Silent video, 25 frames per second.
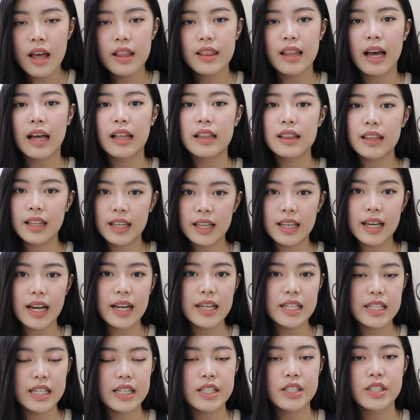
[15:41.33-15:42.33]
that link
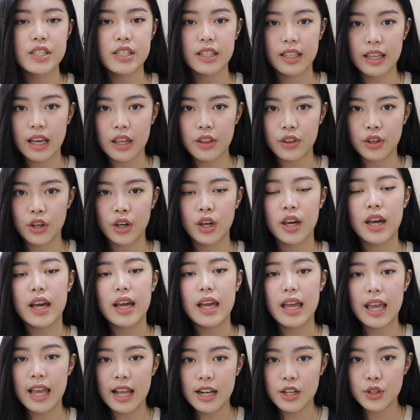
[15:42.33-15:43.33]
ideas together
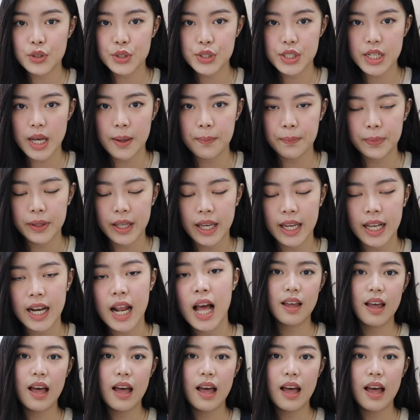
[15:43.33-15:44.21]
in your template.